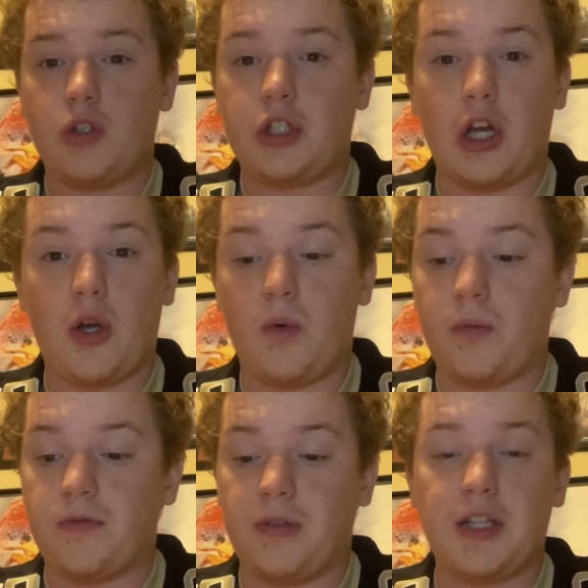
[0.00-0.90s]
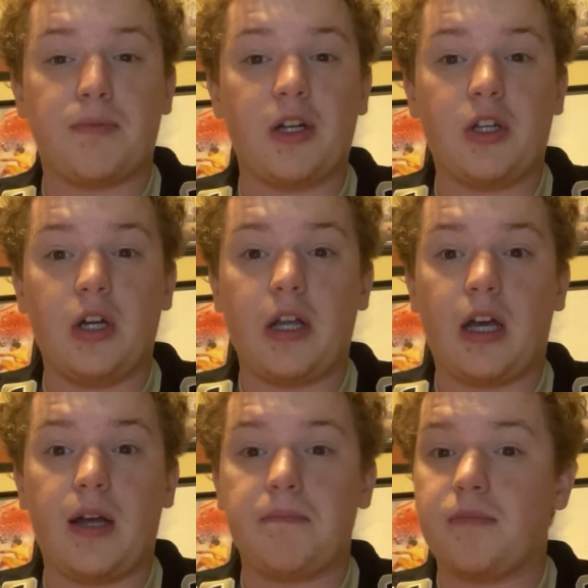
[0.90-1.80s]
So that's pretty good.
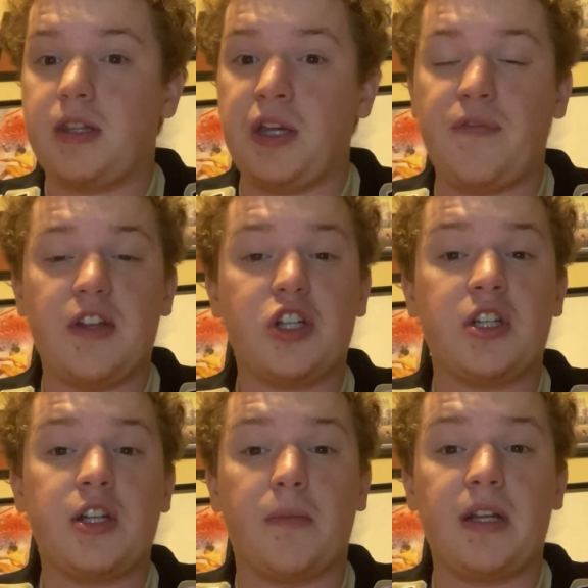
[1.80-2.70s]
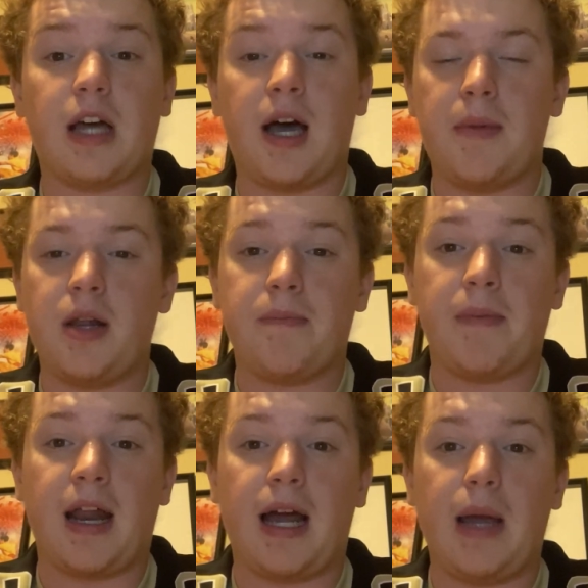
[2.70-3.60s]
Defense should still be dominant,
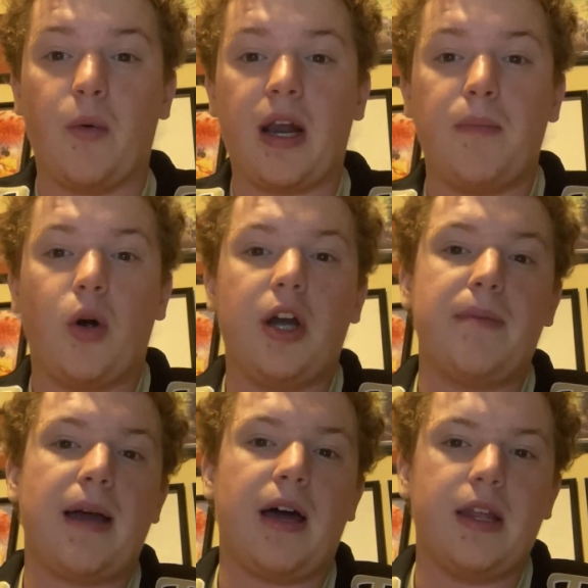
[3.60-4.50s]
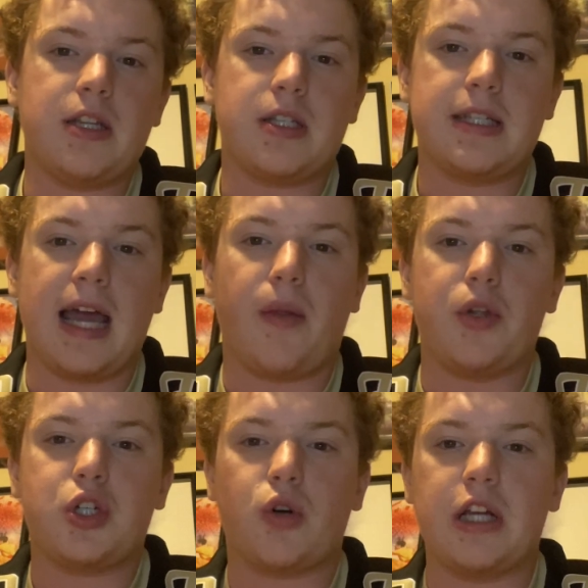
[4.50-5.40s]
but what I'm worried about is down
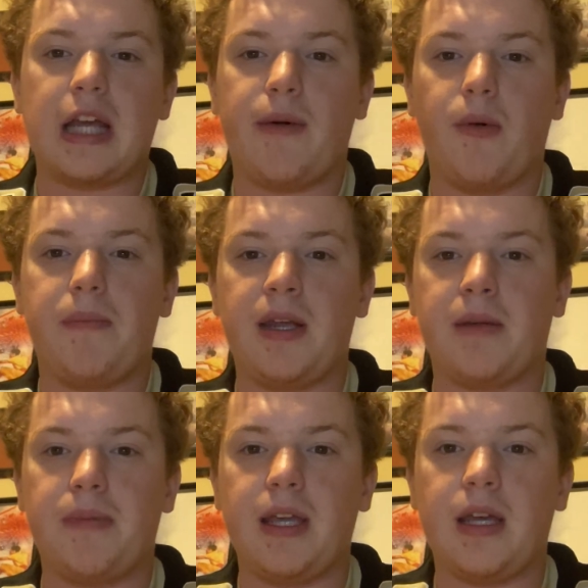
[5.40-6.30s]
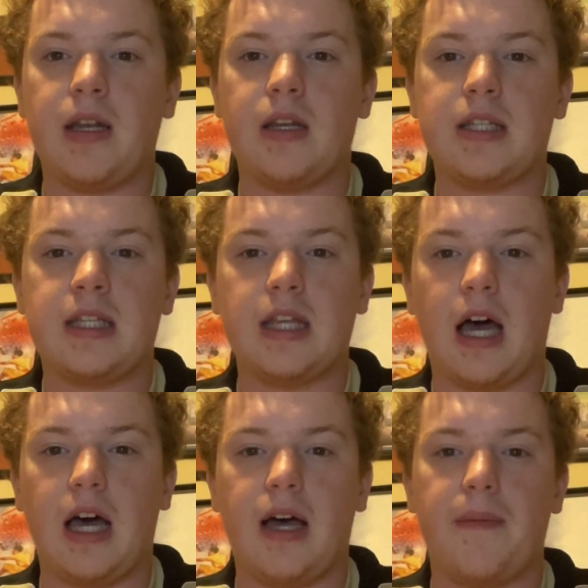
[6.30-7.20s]
the stretch, how will Big Ben
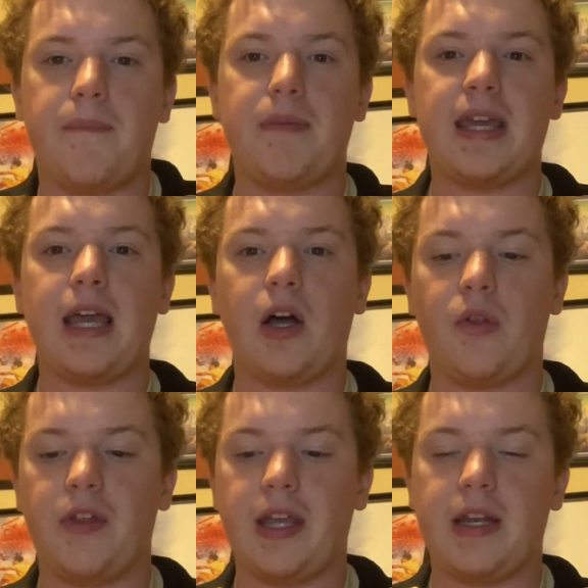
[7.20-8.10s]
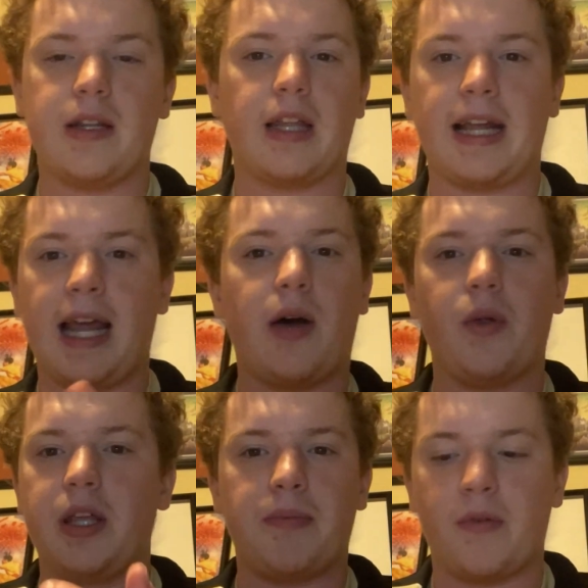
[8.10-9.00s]
be healthy and like how
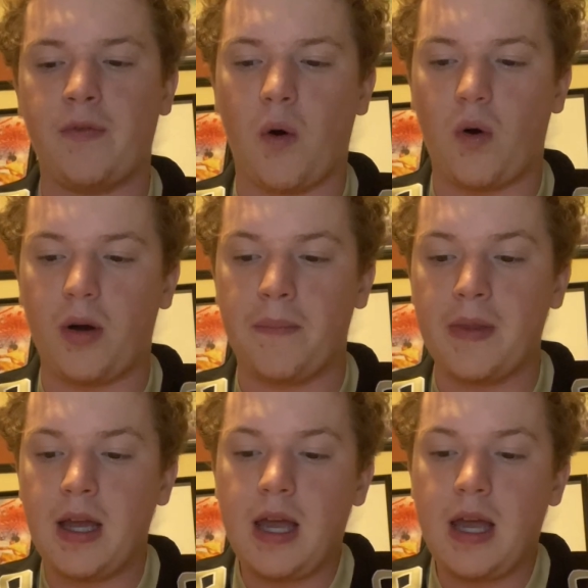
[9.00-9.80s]
will he perform?